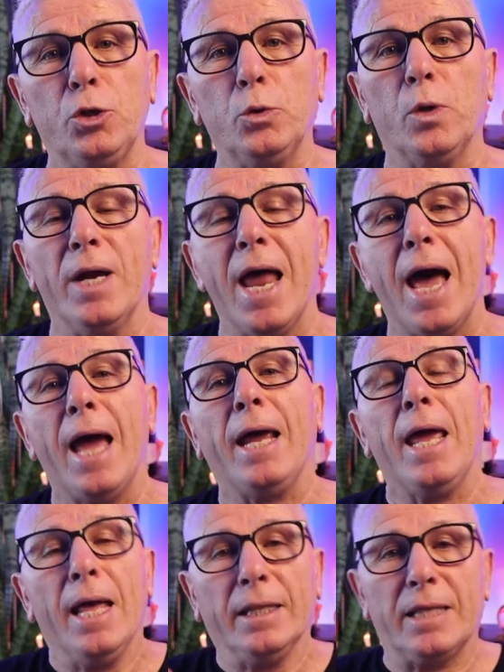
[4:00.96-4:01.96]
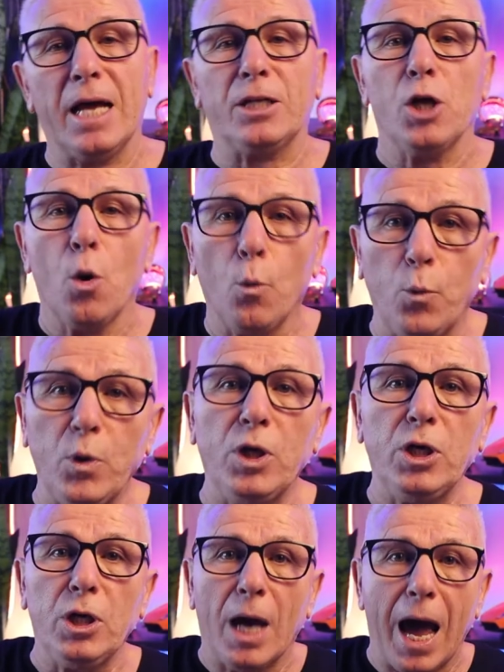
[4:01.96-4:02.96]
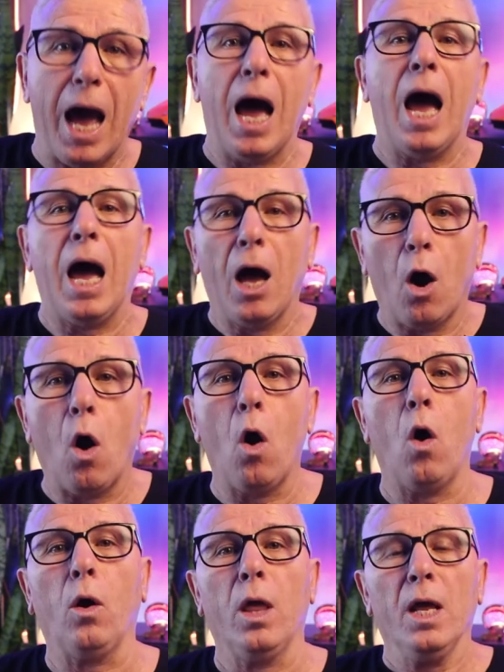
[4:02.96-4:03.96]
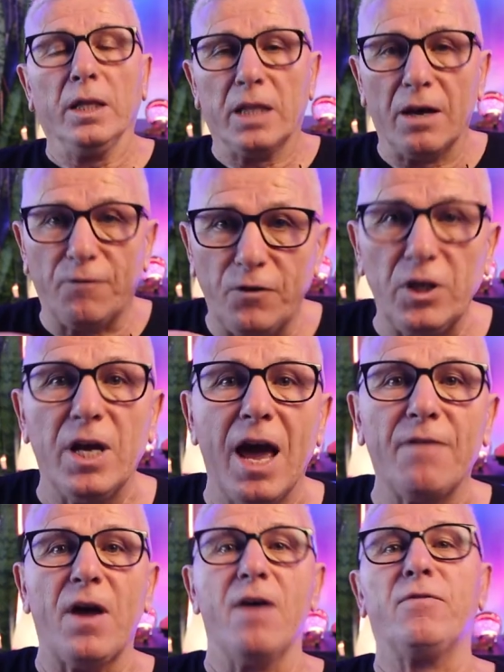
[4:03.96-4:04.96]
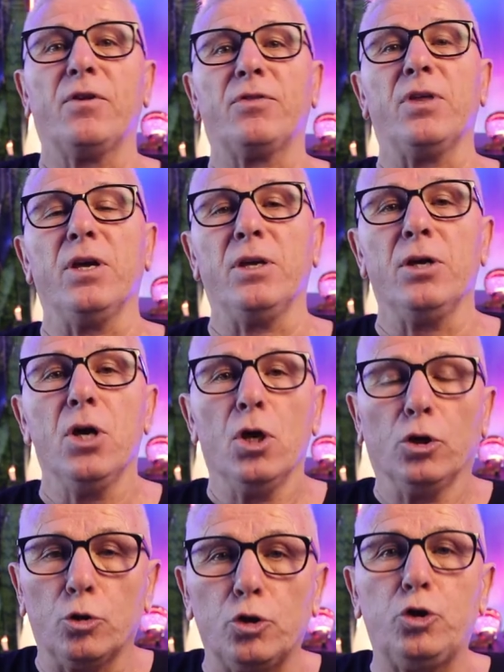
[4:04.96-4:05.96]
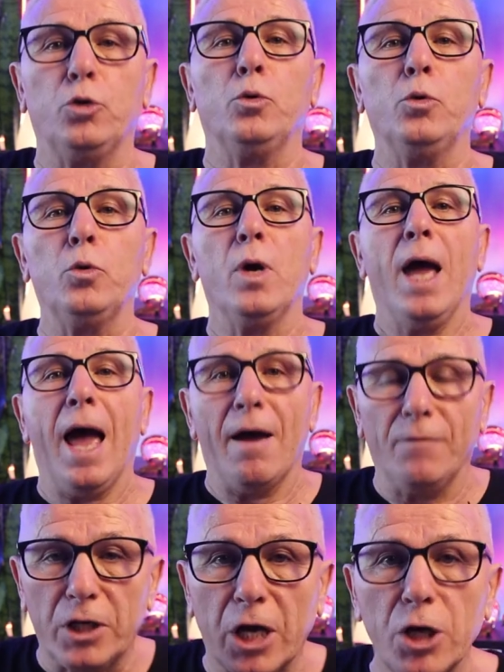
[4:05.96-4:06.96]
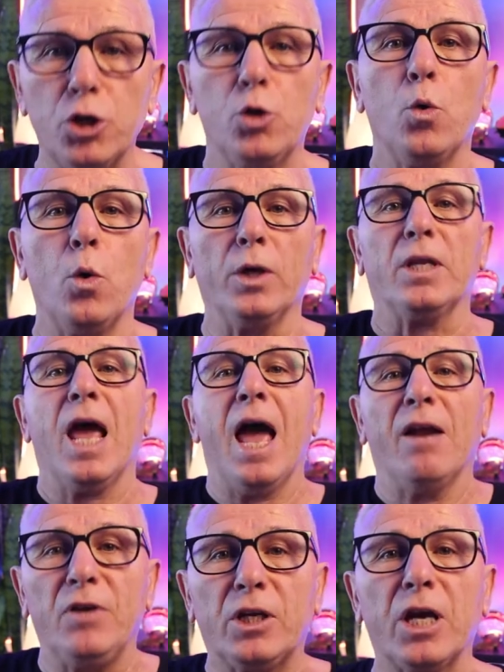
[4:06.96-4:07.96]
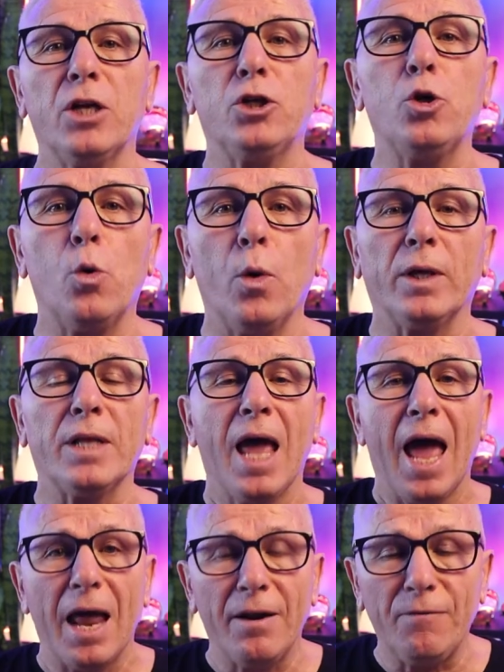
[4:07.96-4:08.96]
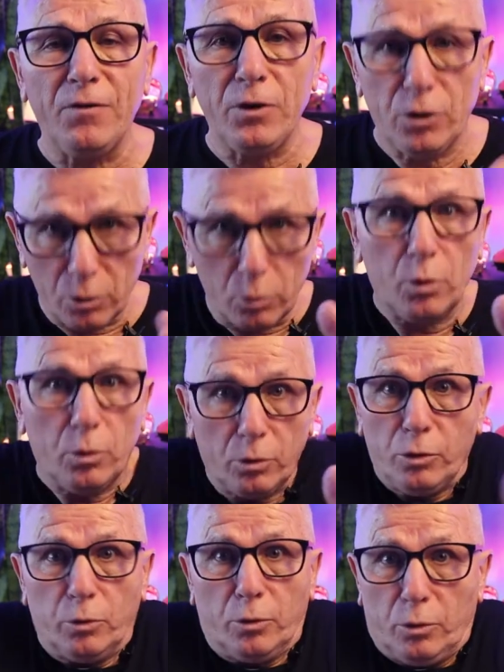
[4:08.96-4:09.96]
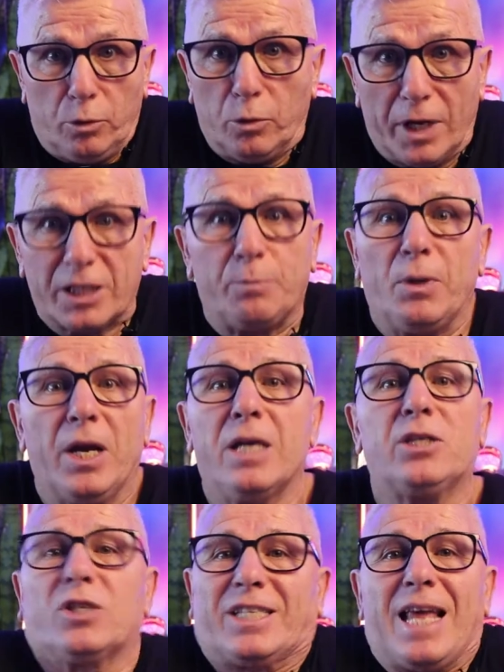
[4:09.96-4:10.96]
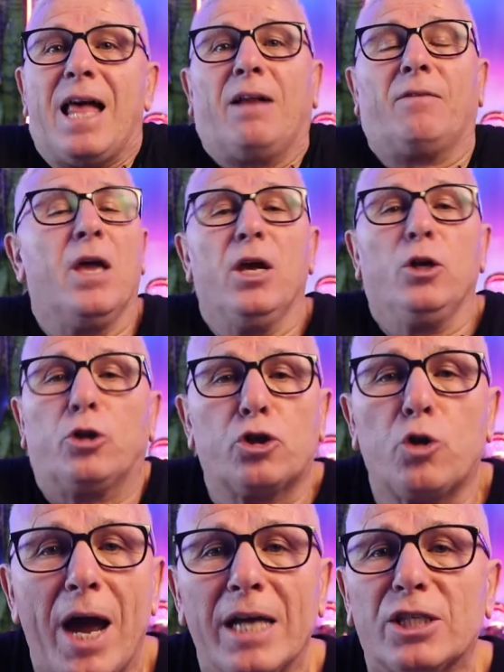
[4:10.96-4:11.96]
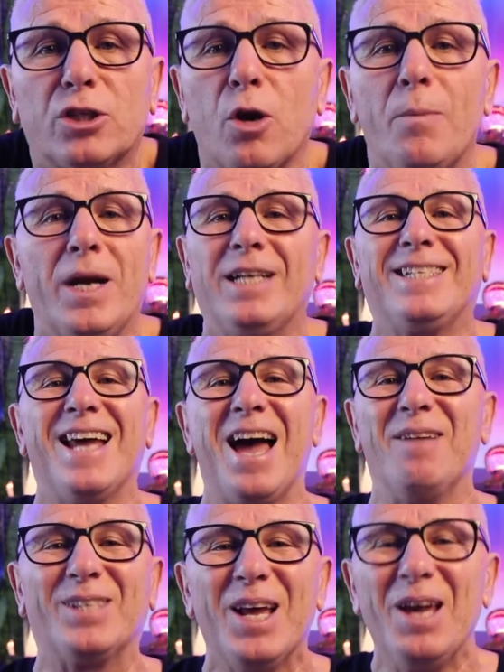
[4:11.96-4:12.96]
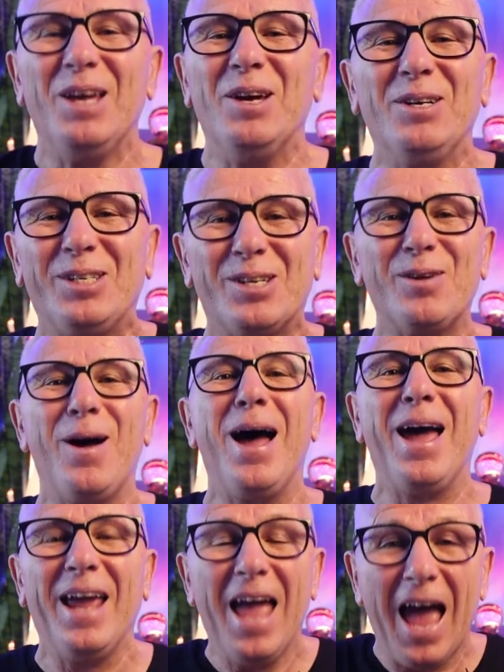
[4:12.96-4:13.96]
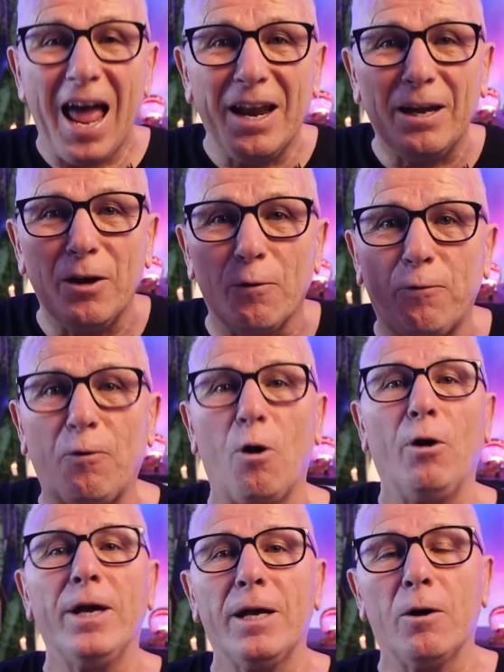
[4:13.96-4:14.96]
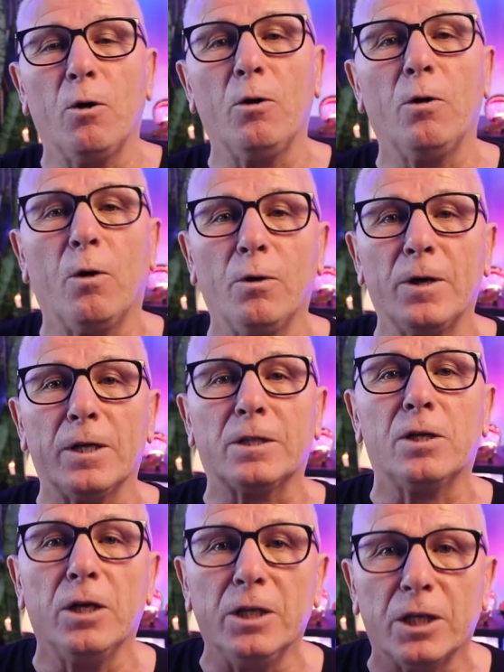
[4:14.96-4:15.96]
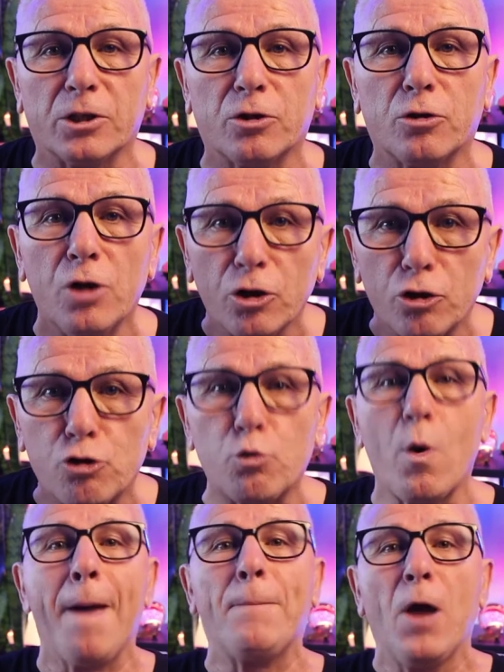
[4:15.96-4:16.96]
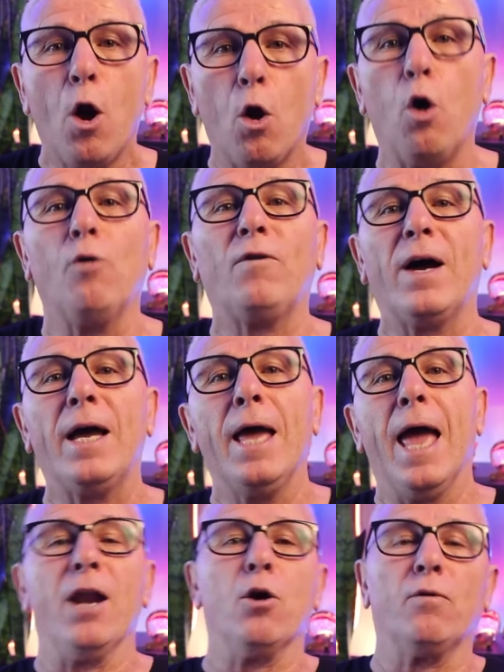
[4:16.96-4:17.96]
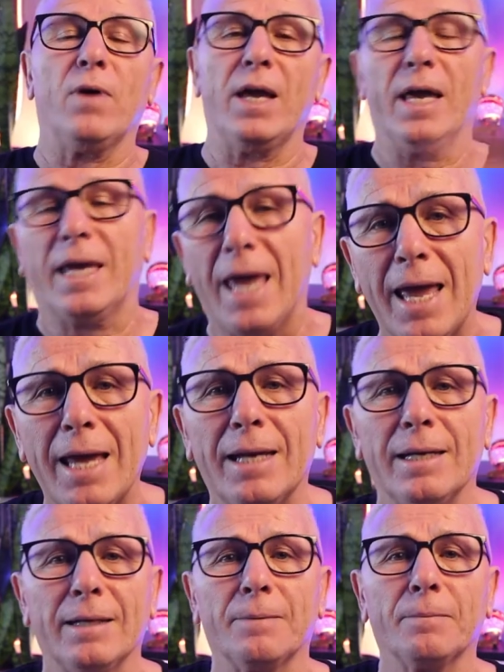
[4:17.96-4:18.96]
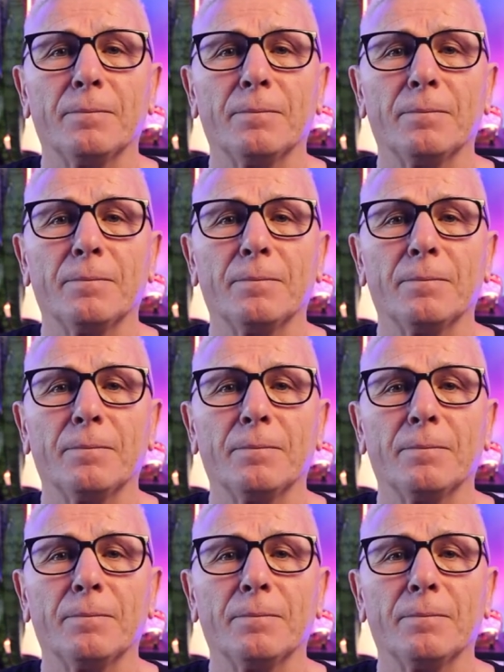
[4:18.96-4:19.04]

you and I that we are all, that we have everything to do and we can do it and we can do it. And you, you, you experience yourself. You try so many times, you try and you're falling on, on the, in the trap over and over again.